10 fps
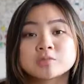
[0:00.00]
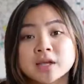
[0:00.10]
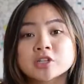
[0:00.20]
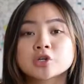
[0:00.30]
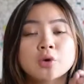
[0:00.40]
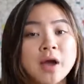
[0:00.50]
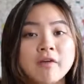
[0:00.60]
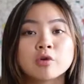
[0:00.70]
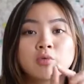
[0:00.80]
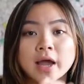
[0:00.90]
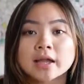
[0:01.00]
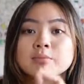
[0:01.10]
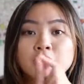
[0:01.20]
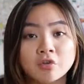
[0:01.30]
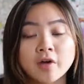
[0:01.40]
which means you don't have the
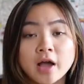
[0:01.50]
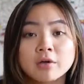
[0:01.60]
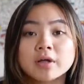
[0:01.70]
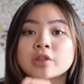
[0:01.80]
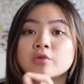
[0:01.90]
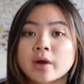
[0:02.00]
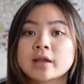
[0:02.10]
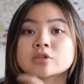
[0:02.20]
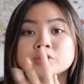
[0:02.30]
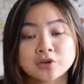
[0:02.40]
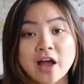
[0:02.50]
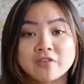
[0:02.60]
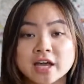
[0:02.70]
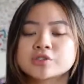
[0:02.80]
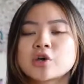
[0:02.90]
right profile and the right
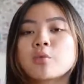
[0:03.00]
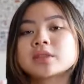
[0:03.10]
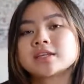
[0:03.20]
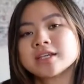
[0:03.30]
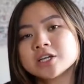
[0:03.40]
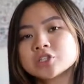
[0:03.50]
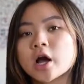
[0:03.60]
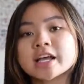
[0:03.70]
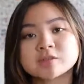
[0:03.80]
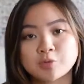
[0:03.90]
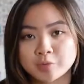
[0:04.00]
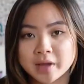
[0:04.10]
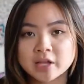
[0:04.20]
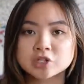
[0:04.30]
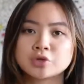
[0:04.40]
traffic. So with the niche explore
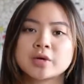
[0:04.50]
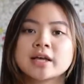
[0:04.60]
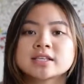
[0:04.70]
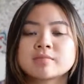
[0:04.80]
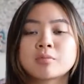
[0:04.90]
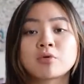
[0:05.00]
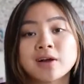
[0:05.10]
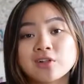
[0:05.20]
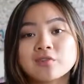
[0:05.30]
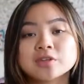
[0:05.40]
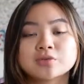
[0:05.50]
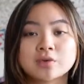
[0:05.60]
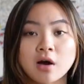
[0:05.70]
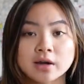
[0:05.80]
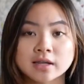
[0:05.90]
page, you guys can be more relevant to
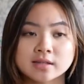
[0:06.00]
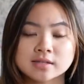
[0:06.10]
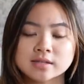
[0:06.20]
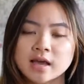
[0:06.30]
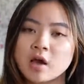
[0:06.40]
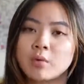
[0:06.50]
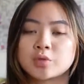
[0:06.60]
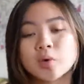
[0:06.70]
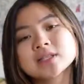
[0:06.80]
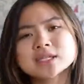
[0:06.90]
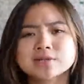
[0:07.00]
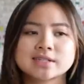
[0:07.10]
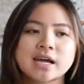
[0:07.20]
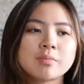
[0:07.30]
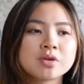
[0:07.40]
an audience. With one single
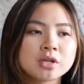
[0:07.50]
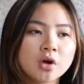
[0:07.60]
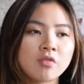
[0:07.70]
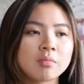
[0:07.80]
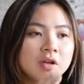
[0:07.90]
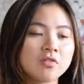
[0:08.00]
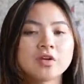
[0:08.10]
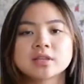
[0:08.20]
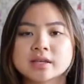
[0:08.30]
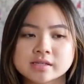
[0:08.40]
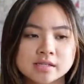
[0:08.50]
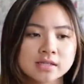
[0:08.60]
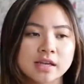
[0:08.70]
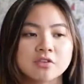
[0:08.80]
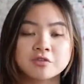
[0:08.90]
tab, you can go from like fitness to
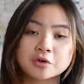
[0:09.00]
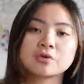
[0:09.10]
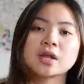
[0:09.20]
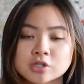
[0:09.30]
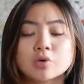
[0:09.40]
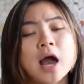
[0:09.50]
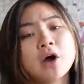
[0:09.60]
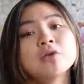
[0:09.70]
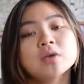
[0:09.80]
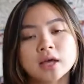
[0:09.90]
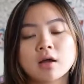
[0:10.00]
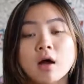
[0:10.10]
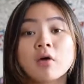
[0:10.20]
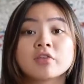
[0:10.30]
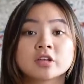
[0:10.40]
like food. So how do you get
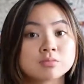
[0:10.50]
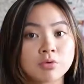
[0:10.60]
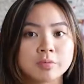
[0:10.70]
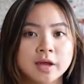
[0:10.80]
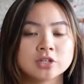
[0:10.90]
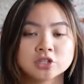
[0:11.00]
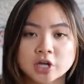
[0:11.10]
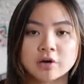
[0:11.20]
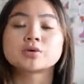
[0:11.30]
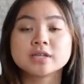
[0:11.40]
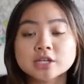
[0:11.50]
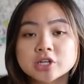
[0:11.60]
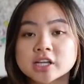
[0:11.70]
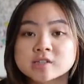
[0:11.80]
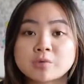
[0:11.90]
on the explore page in general? So
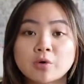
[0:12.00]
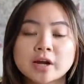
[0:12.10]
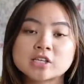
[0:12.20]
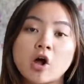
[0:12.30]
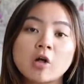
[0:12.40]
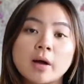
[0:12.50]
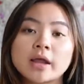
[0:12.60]
niche explore is all